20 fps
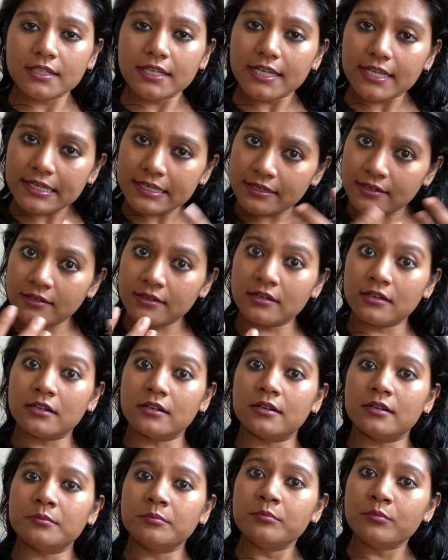in
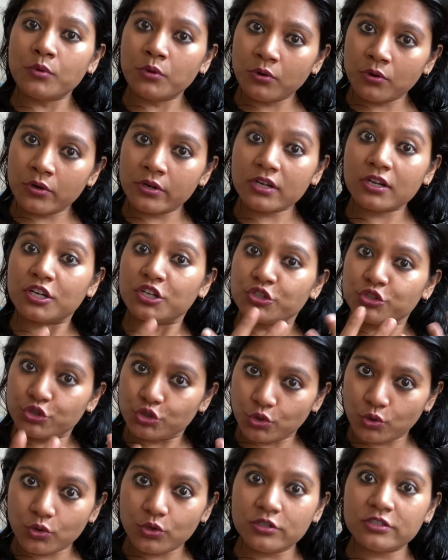a more
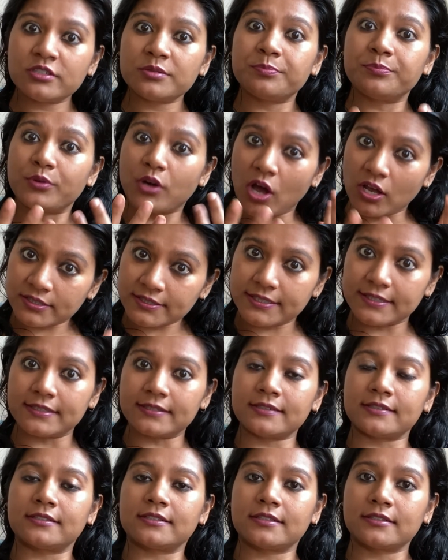controlled,
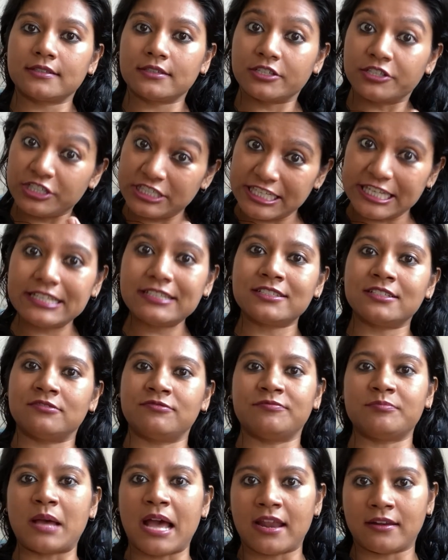processed,
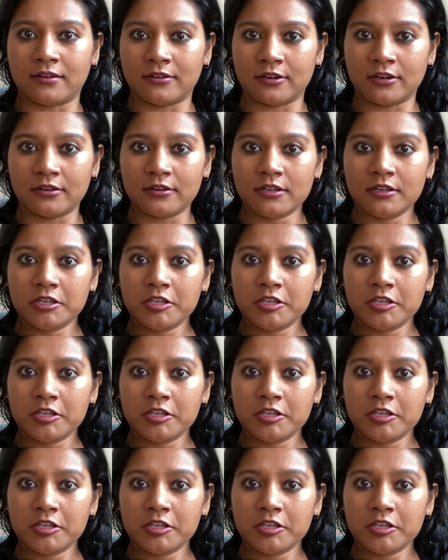creative manner.